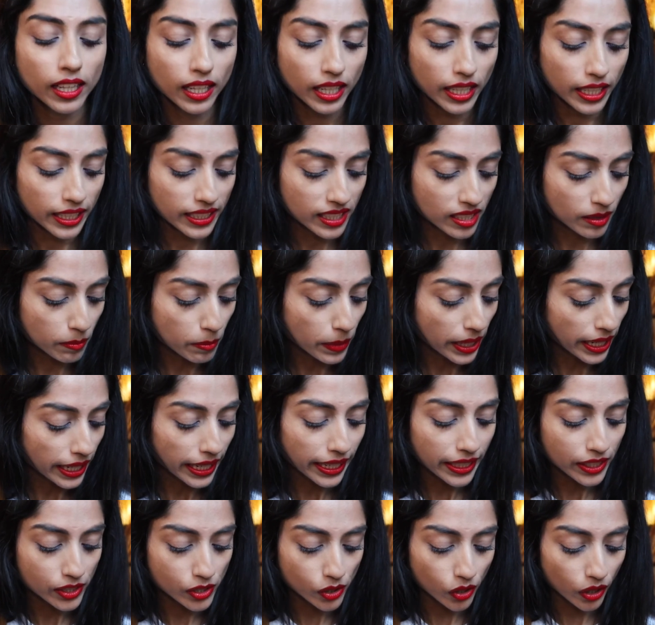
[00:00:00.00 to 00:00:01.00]
It's
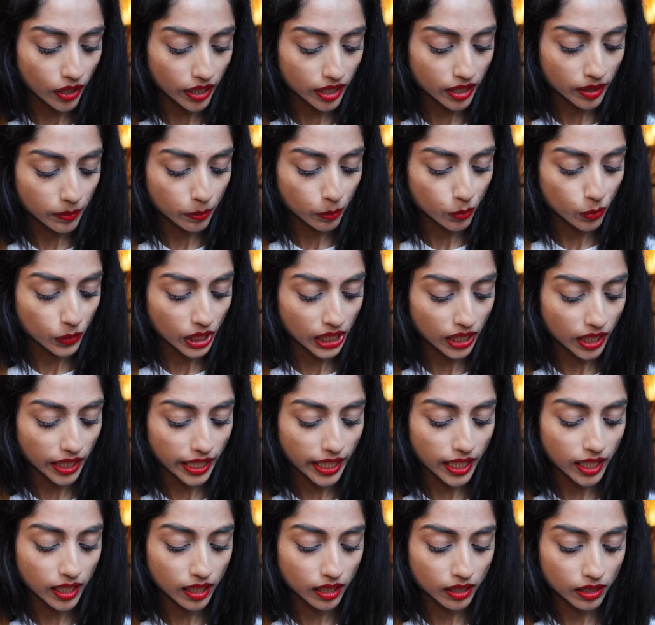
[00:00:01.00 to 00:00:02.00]
by
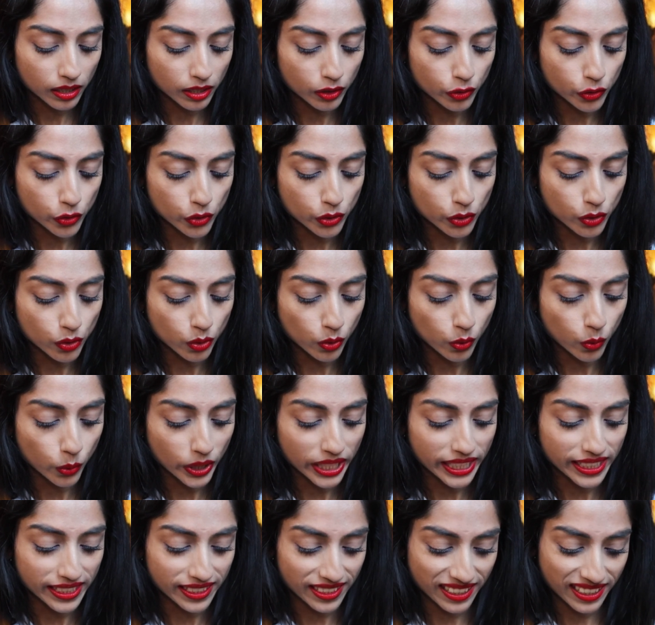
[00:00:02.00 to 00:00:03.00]
Miguel
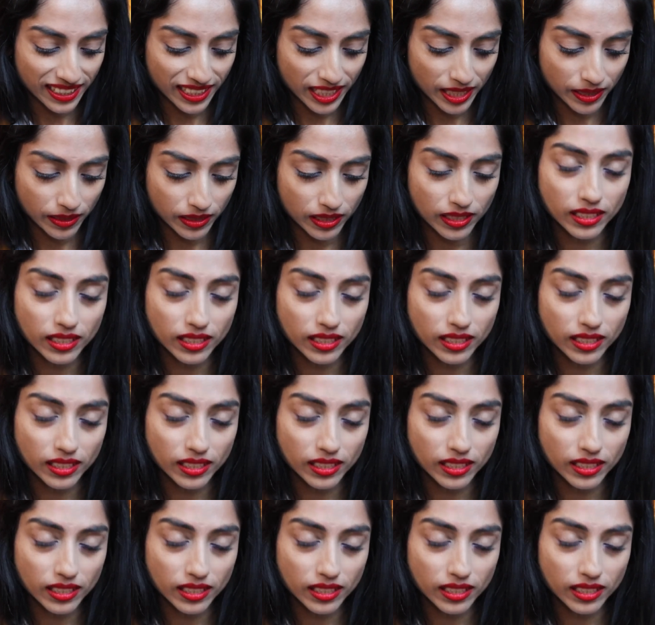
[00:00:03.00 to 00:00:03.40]
Ruiz.